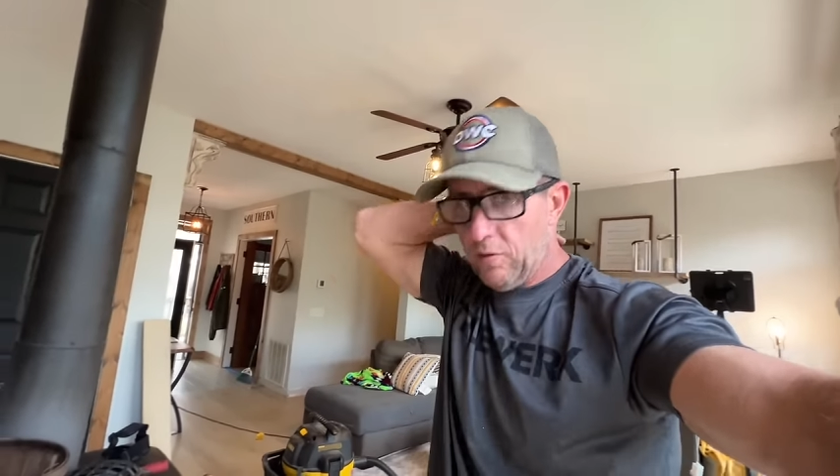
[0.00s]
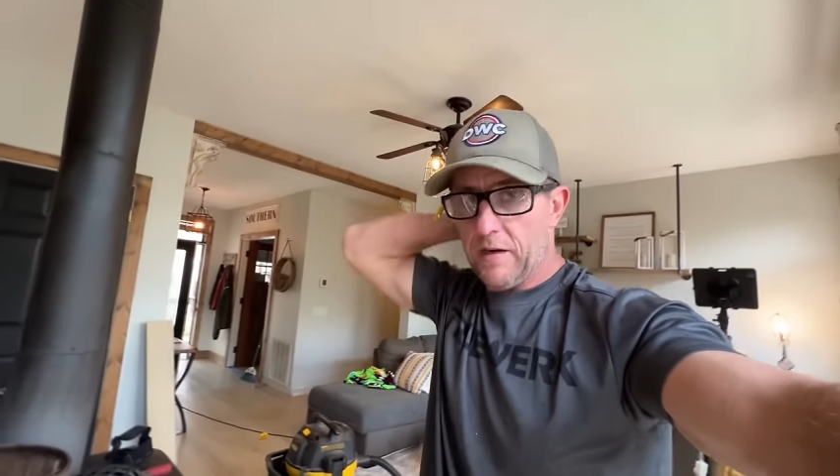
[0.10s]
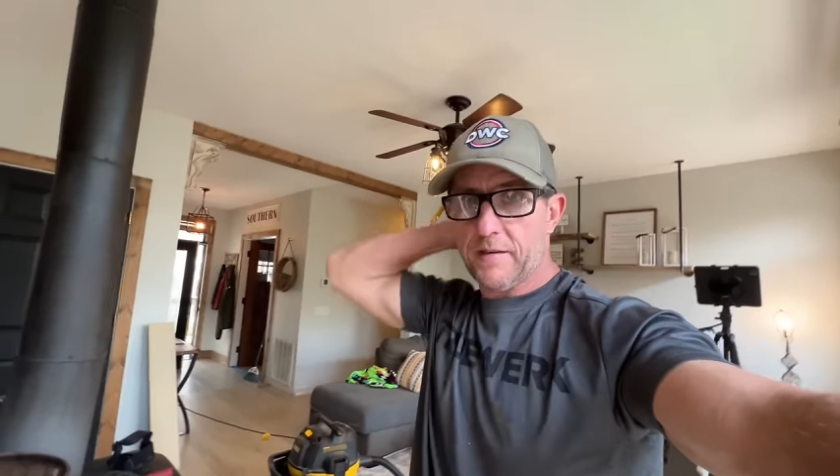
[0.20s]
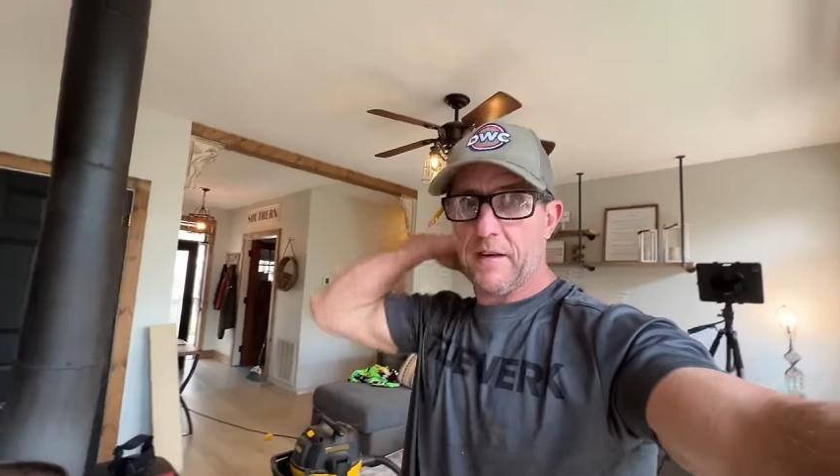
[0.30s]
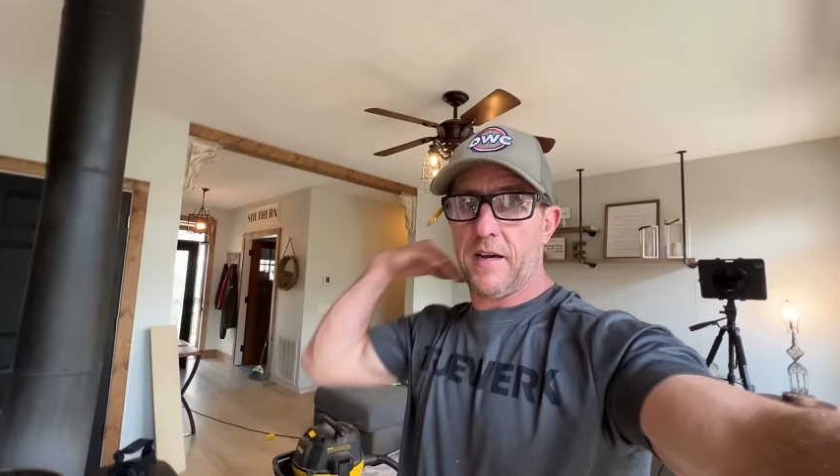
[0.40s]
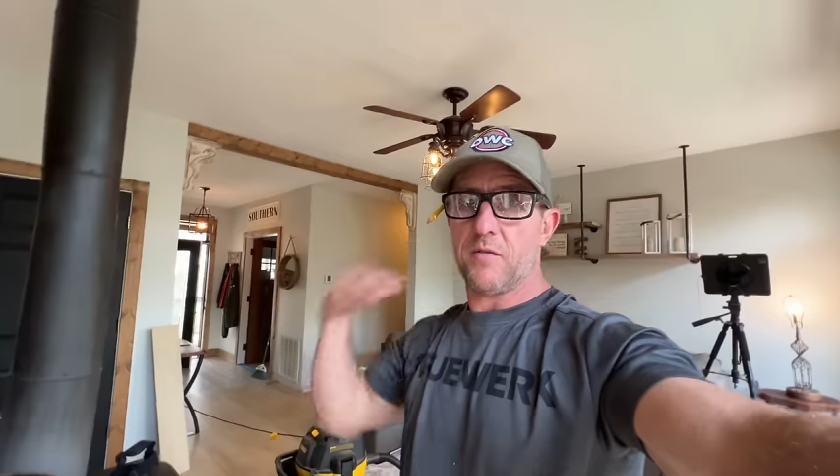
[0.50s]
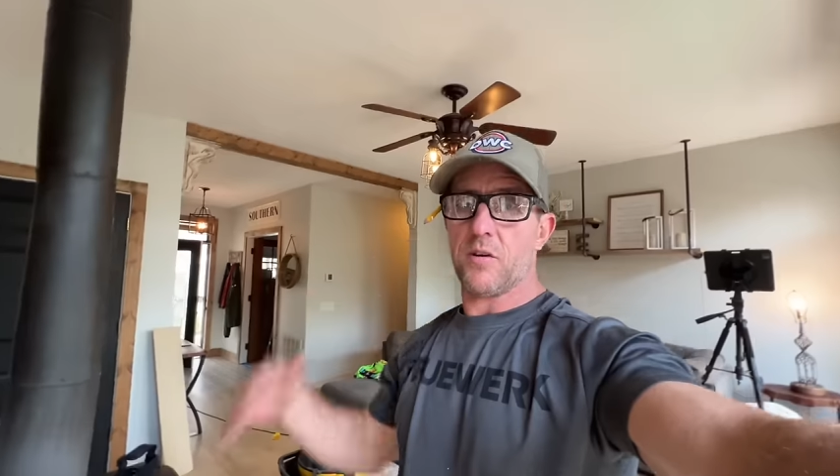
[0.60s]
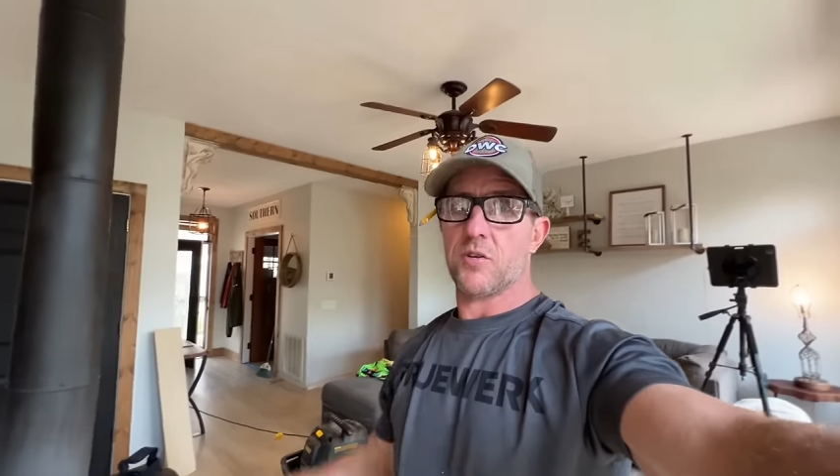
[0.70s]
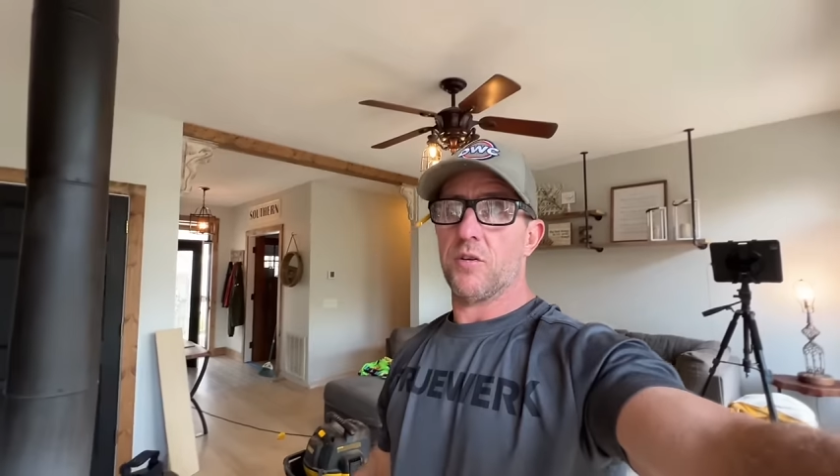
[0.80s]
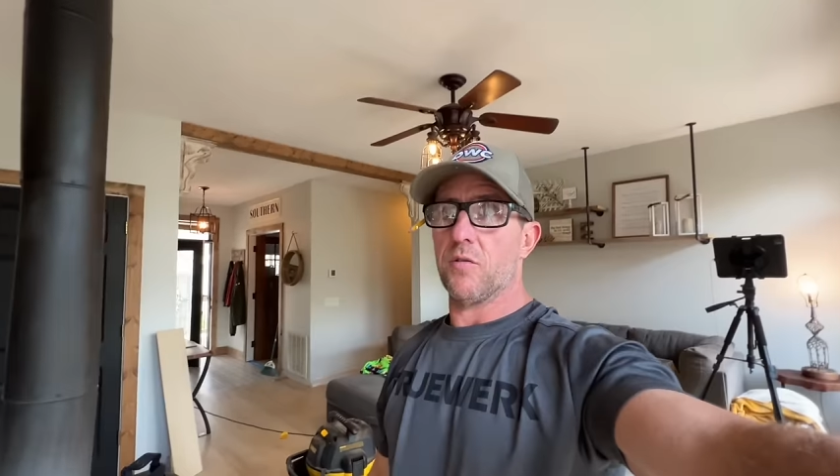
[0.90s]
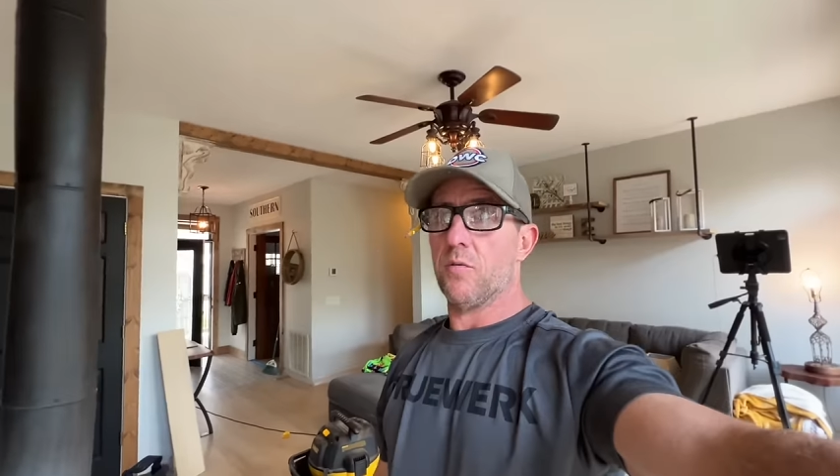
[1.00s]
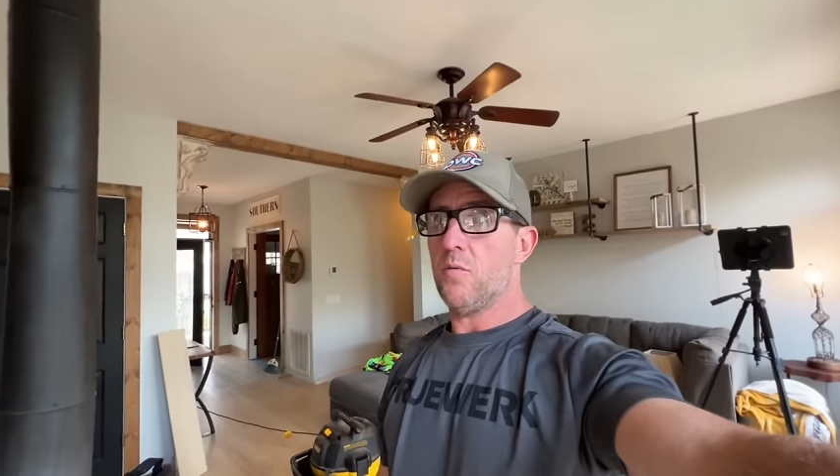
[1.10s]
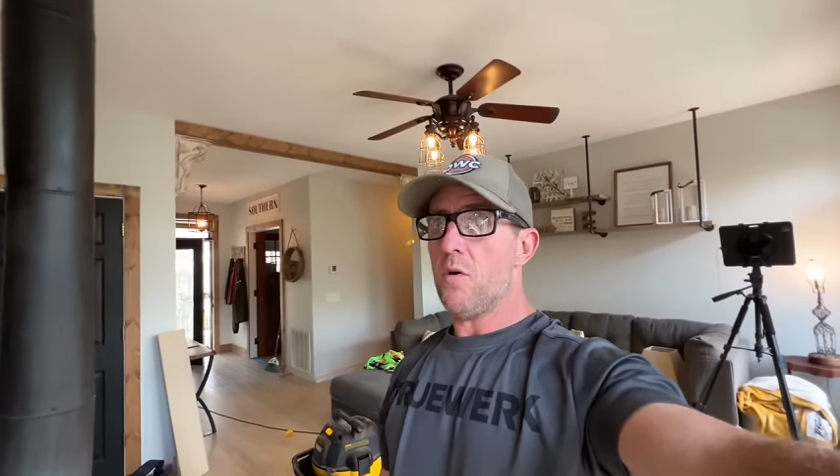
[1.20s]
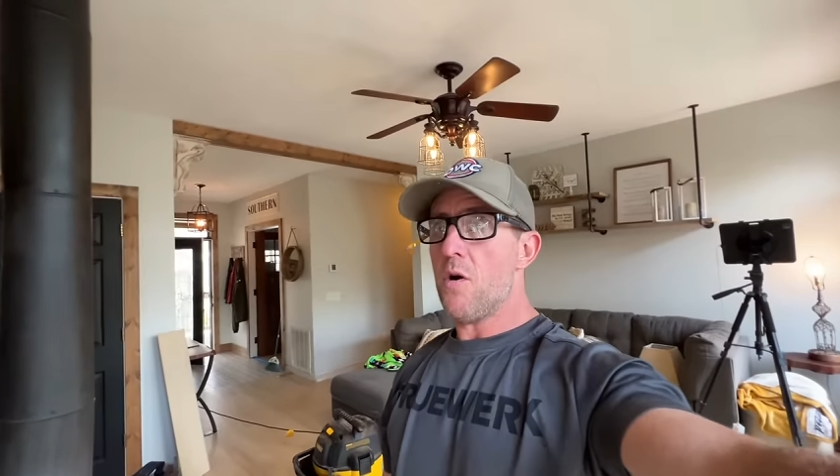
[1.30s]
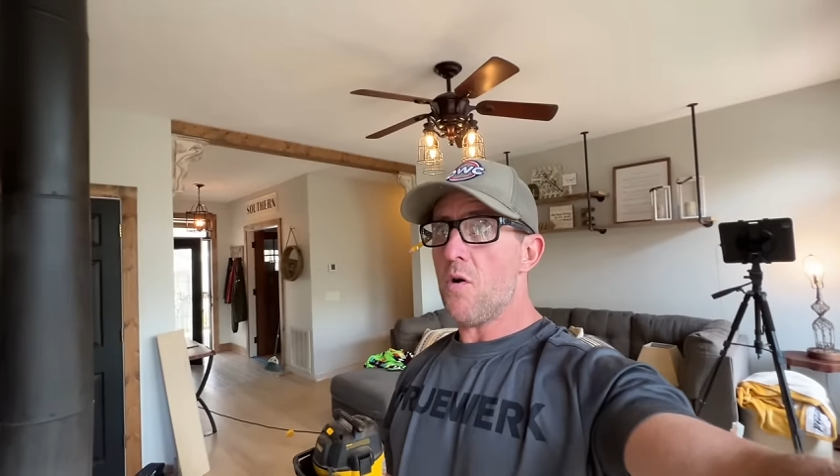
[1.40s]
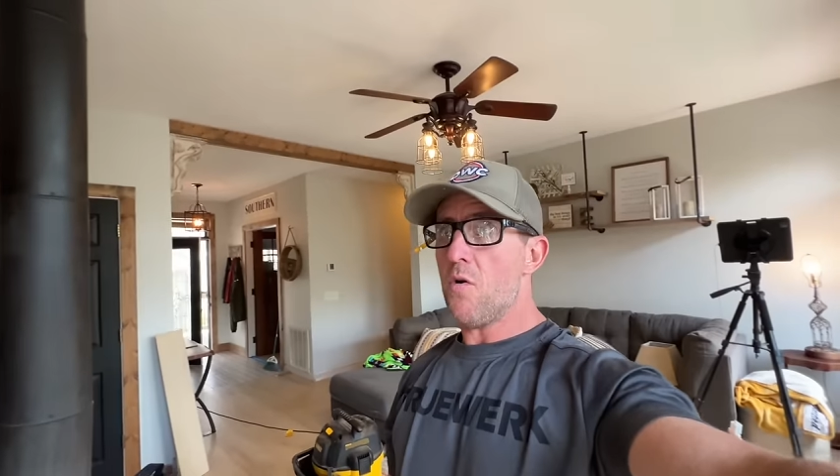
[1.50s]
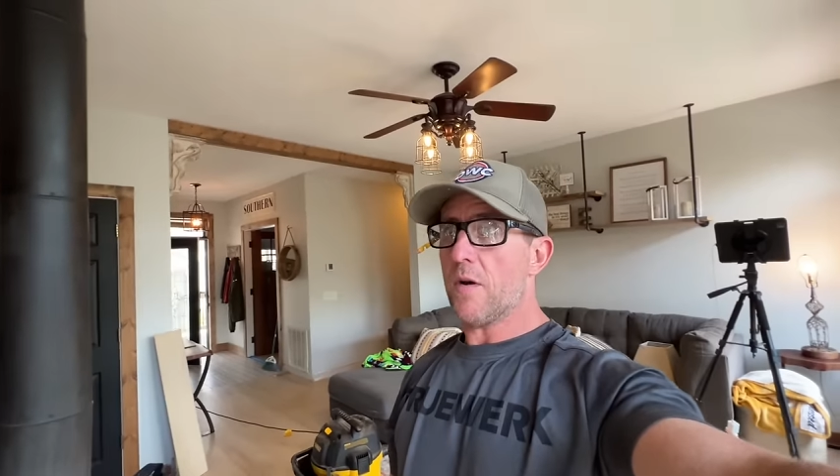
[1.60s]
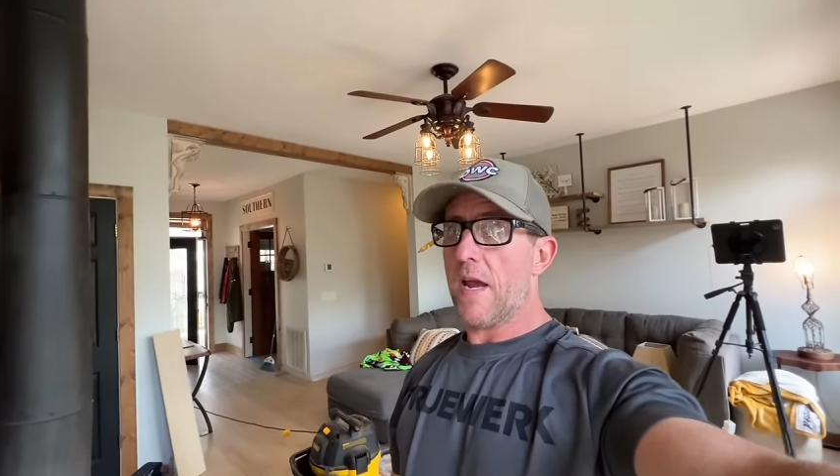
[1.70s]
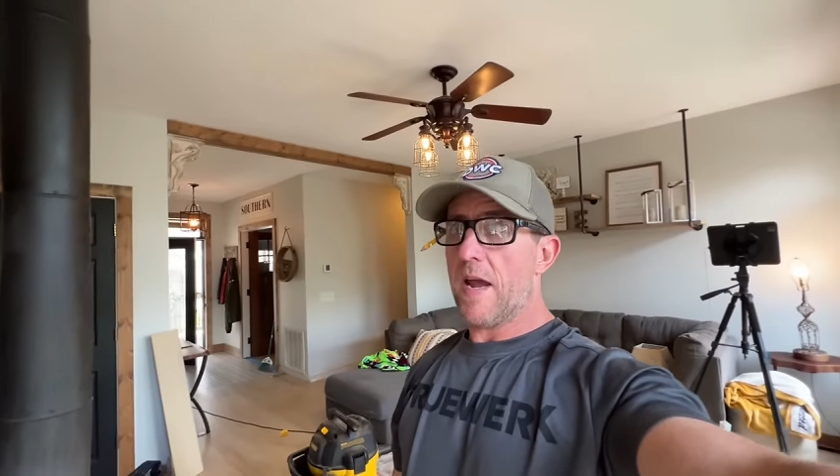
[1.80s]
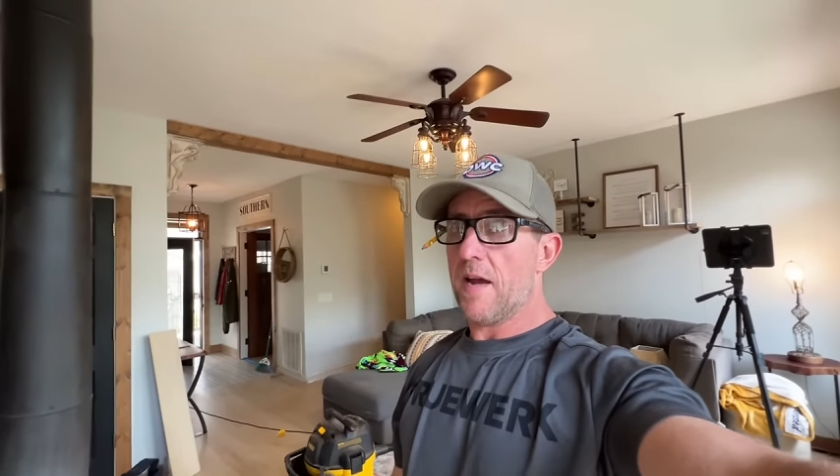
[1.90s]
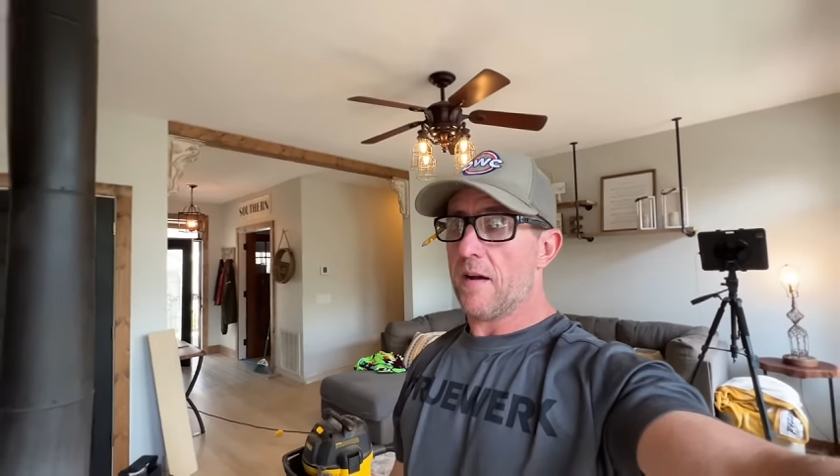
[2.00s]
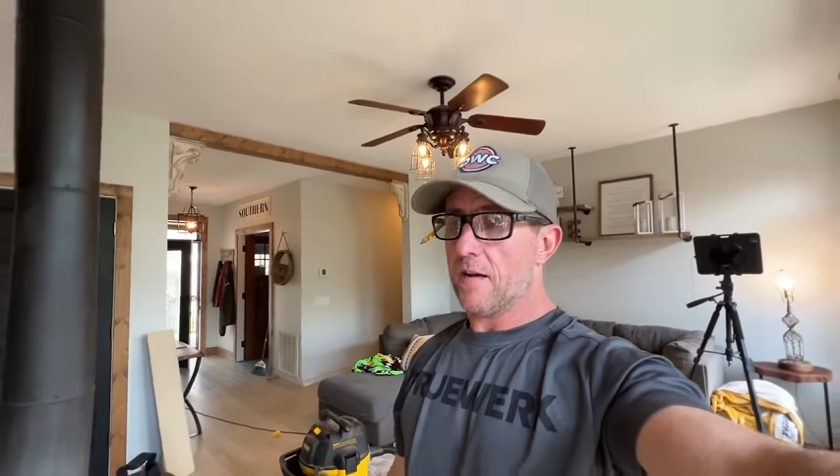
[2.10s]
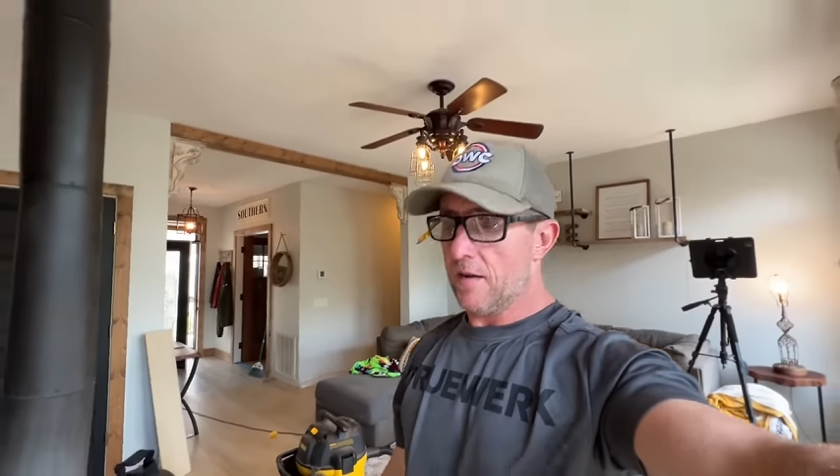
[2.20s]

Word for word: I just got a head rush too. Woo, yeah.